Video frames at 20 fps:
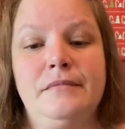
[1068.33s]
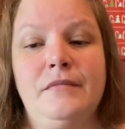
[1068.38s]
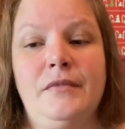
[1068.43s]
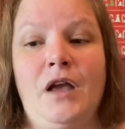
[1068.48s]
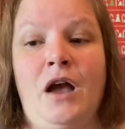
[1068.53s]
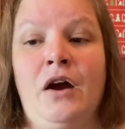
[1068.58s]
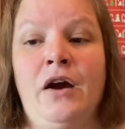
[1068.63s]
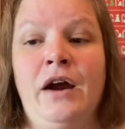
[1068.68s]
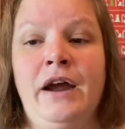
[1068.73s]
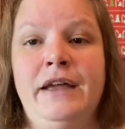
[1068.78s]

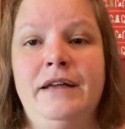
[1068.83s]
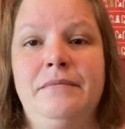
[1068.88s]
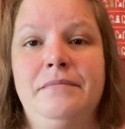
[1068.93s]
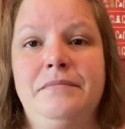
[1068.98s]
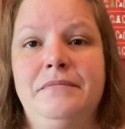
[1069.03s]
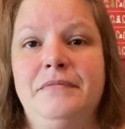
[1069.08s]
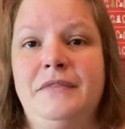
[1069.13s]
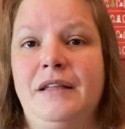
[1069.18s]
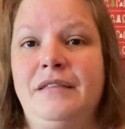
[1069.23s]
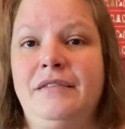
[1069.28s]
All right,
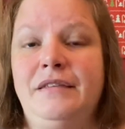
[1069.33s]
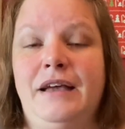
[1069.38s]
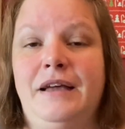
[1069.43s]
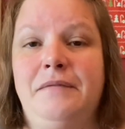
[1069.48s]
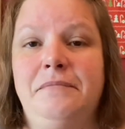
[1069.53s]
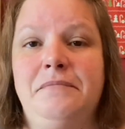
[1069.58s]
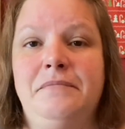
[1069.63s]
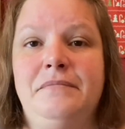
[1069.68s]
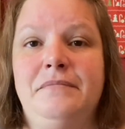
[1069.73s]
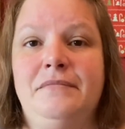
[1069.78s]
that's
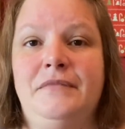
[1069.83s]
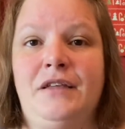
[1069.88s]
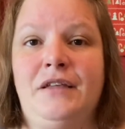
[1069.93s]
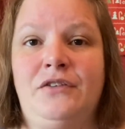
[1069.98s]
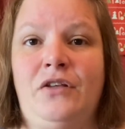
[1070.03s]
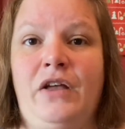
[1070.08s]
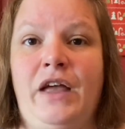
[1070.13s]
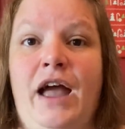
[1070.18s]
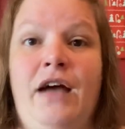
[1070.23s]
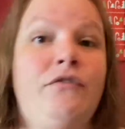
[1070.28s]
it. That's
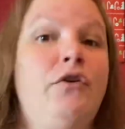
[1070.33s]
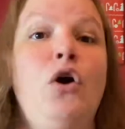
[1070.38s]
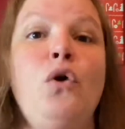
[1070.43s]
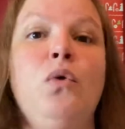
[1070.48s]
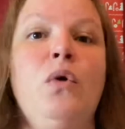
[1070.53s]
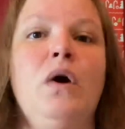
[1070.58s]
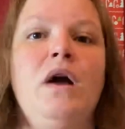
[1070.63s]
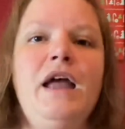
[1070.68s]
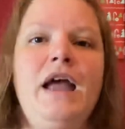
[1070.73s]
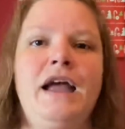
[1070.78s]
all I have.
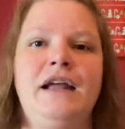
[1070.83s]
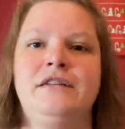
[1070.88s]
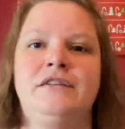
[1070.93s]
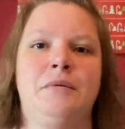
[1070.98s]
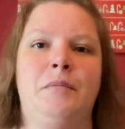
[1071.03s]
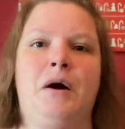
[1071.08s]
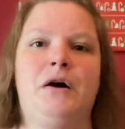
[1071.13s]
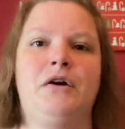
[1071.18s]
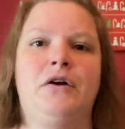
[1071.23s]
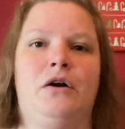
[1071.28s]
Oh, and
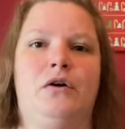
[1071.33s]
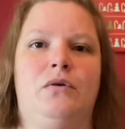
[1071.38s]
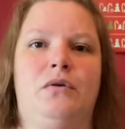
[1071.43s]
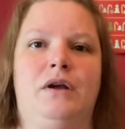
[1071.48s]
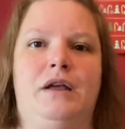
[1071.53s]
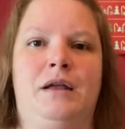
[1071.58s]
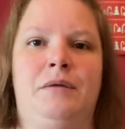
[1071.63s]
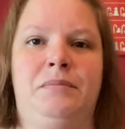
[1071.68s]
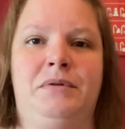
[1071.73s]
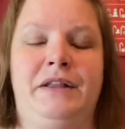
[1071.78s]
tomorrow
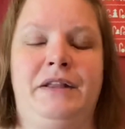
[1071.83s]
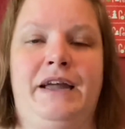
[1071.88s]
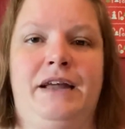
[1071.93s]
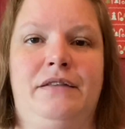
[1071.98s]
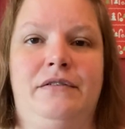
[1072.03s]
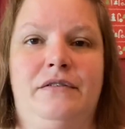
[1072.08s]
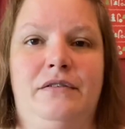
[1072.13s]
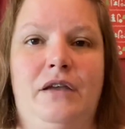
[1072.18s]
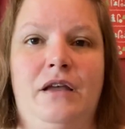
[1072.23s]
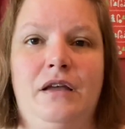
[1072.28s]
in
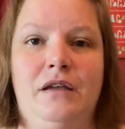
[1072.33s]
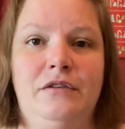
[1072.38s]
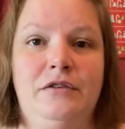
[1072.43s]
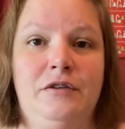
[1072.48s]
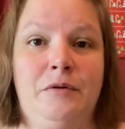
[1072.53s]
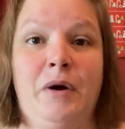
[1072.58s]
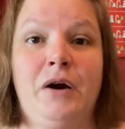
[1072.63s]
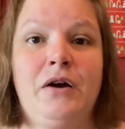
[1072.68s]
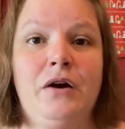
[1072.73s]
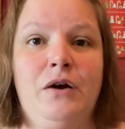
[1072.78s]
plans,
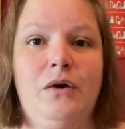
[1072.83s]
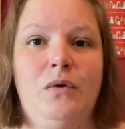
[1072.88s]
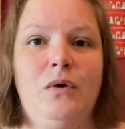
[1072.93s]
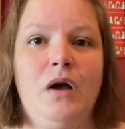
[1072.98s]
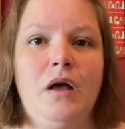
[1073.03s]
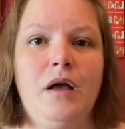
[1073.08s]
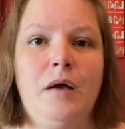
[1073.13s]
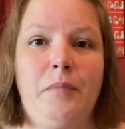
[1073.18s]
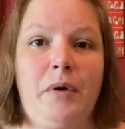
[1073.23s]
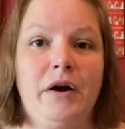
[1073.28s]
tomorrow,
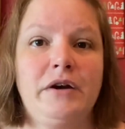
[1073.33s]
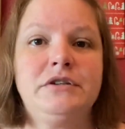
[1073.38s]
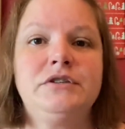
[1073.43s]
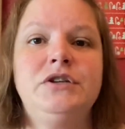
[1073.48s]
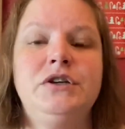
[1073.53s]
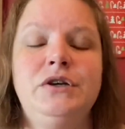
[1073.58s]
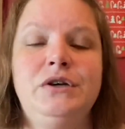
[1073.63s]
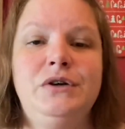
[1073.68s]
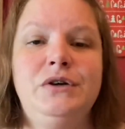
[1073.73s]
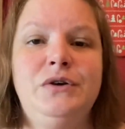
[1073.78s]
part
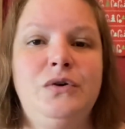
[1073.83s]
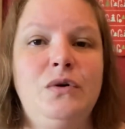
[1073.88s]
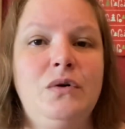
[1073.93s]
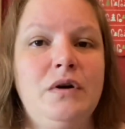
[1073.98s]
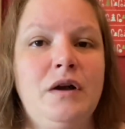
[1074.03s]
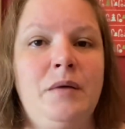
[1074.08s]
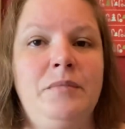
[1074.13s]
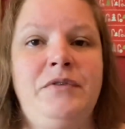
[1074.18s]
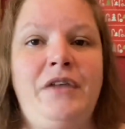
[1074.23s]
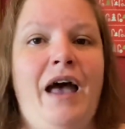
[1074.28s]
2
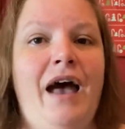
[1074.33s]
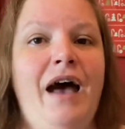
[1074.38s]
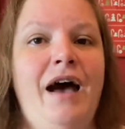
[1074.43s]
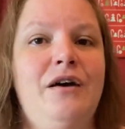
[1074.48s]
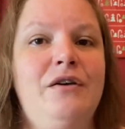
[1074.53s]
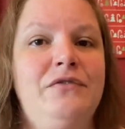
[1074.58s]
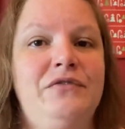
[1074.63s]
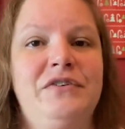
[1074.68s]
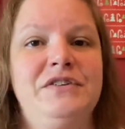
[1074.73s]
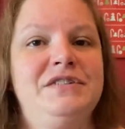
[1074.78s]
comes
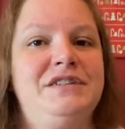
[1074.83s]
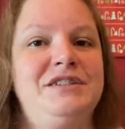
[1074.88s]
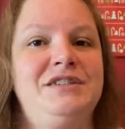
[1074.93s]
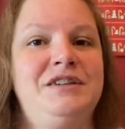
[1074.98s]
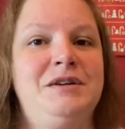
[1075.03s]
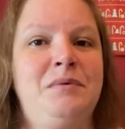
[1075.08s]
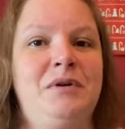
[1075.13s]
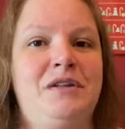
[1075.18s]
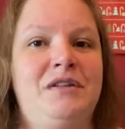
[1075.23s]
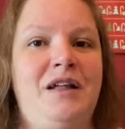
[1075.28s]
out for
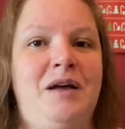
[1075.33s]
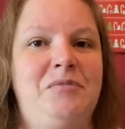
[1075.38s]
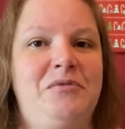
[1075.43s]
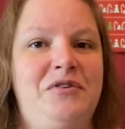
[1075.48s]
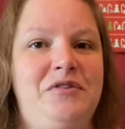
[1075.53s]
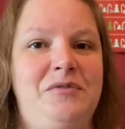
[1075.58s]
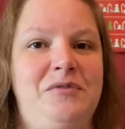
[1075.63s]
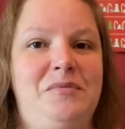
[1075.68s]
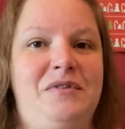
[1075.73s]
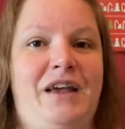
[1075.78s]
Stitching Book Club
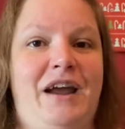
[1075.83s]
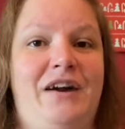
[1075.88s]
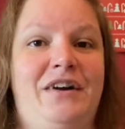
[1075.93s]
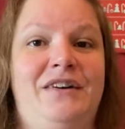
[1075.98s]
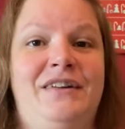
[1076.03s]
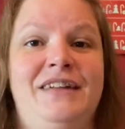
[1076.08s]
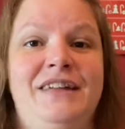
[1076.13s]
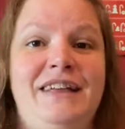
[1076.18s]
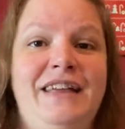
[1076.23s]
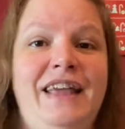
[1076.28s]
Christmas
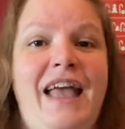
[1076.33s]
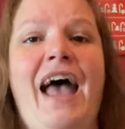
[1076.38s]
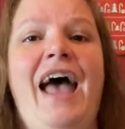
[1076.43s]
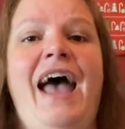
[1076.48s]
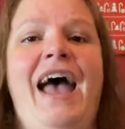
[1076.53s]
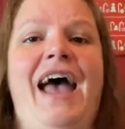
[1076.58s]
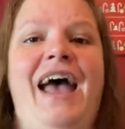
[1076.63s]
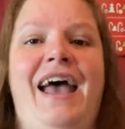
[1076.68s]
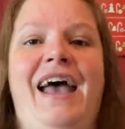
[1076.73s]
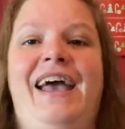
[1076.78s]
Carol.
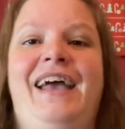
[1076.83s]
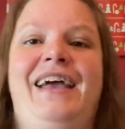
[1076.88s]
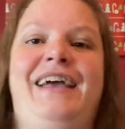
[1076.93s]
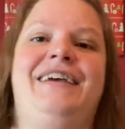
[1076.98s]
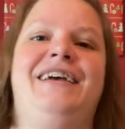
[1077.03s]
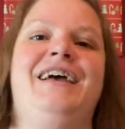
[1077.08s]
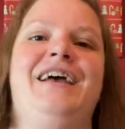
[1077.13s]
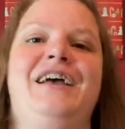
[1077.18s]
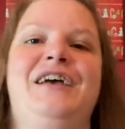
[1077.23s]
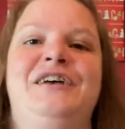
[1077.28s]

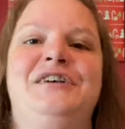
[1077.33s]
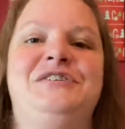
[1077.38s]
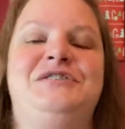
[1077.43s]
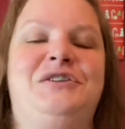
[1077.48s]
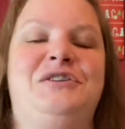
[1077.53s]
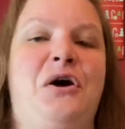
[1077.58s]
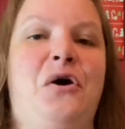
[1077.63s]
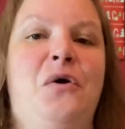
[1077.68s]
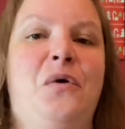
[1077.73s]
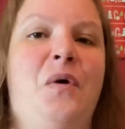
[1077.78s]
Yay!
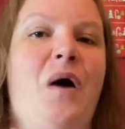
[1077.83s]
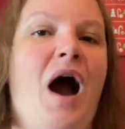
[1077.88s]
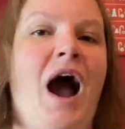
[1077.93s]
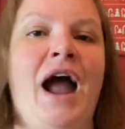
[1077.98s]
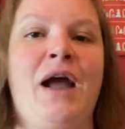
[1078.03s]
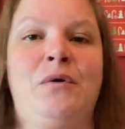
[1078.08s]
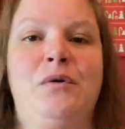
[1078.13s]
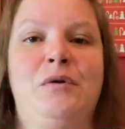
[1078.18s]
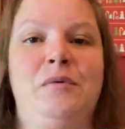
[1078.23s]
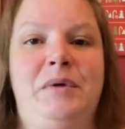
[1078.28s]
So
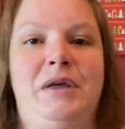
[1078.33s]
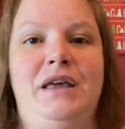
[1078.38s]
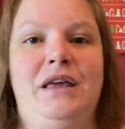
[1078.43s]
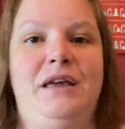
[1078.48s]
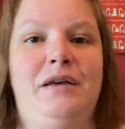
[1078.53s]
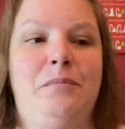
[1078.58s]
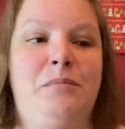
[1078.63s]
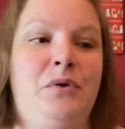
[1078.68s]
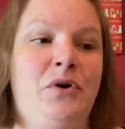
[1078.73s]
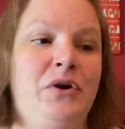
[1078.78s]
I will
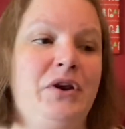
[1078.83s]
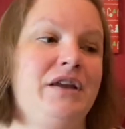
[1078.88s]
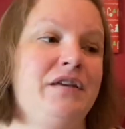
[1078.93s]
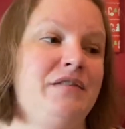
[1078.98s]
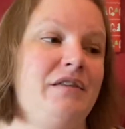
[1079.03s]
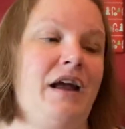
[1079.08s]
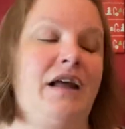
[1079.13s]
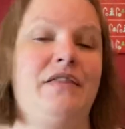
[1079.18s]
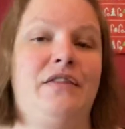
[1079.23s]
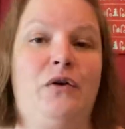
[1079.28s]
be putting
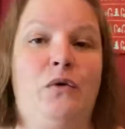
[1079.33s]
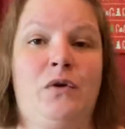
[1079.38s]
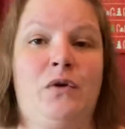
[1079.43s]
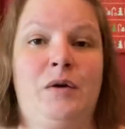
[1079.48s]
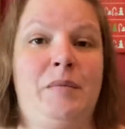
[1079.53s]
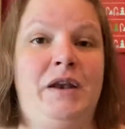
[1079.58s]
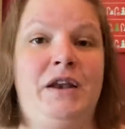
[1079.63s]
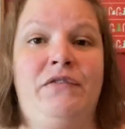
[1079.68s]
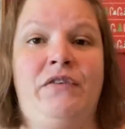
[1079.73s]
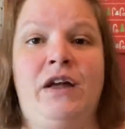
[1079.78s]
aside the
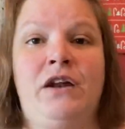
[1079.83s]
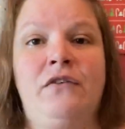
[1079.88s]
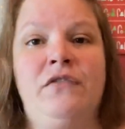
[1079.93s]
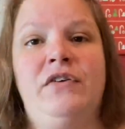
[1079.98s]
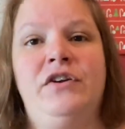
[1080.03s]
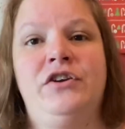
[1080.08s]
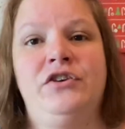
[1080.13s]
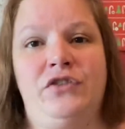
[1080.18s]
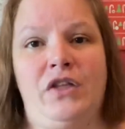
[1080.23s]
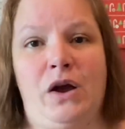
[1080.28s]
ornament. If I don't
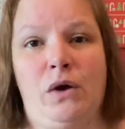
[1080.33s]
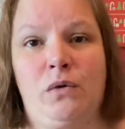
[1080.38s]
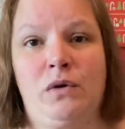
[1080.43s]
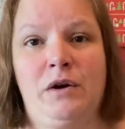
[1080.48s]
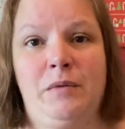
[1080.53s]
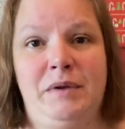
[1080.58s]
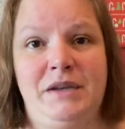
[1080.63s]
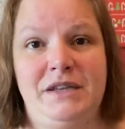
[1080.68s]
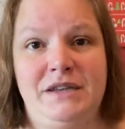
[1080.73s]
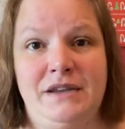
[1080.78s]
finish that
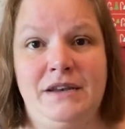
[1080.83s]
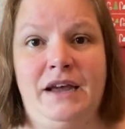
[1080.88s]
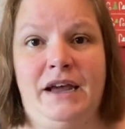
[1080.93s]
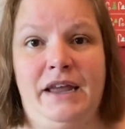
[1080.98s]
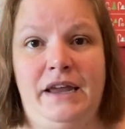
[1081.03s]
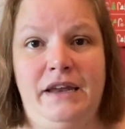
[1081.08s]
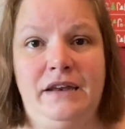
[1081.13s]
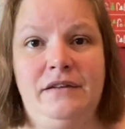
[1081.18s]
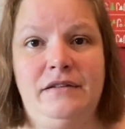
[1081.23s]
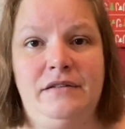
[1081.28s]
ornament
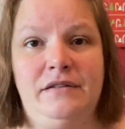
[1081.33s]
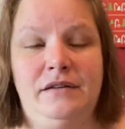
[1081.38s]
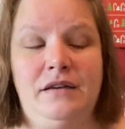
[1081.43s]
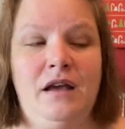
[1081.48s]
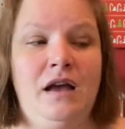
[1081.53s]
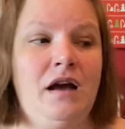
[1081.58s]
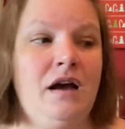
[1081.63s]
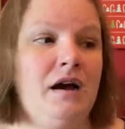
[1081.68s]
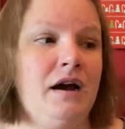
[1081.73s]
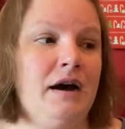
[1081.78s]
tonight,
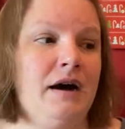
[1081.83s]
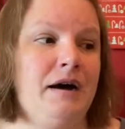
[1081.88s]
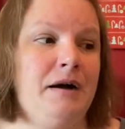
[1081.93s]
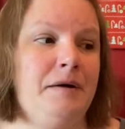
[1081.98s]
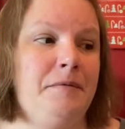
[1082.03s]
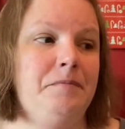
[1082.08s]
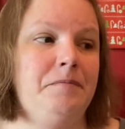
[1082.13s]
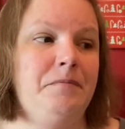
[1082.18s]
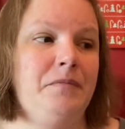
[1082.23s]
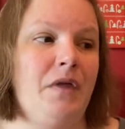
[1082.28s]

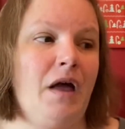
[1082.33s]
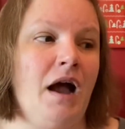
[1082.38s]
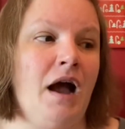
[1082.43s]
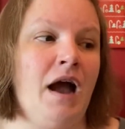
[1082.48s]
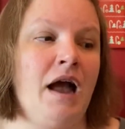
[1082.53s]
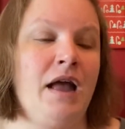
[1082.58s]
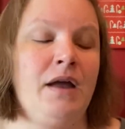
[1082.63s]
I